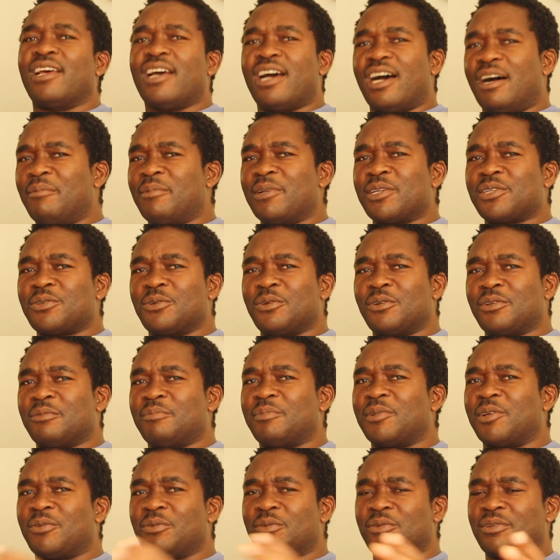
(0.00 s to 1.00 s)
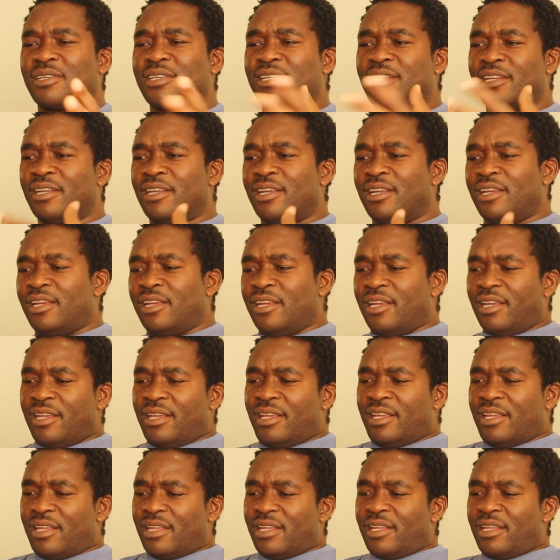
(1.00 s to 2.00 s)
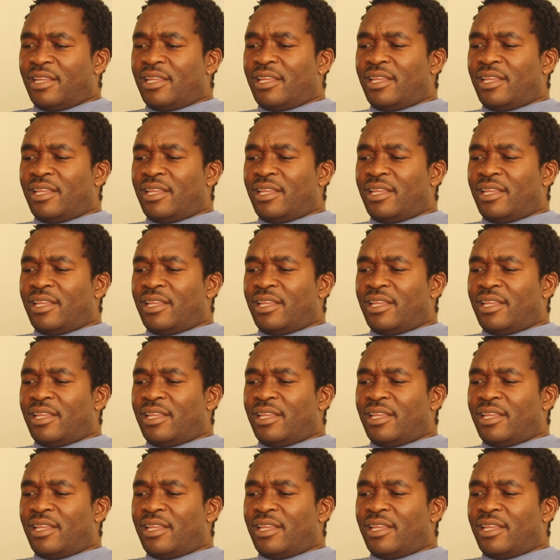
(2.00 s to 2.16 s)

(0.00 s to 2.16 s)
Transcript: Hammershot because uh,